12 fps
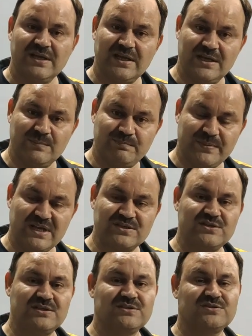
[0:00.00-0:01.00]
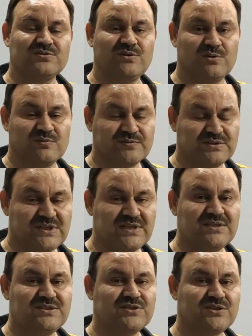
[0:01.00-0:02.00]
in pressures of
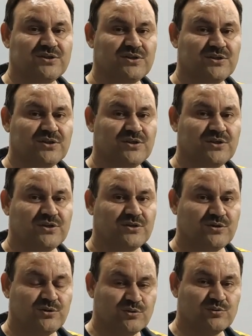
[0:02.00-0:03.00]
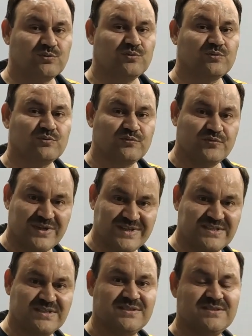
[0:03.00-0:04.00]
these two
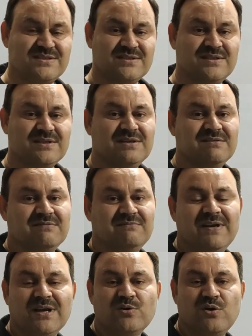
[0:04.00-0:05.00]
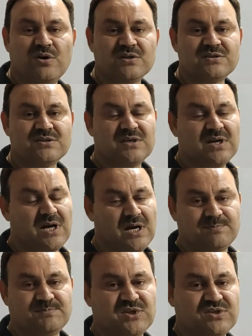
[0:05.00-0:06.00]
faces will cause
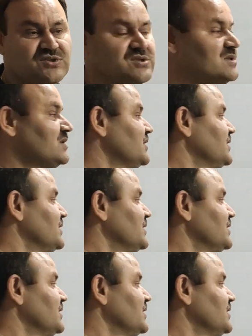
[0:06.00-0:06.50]
upthrust.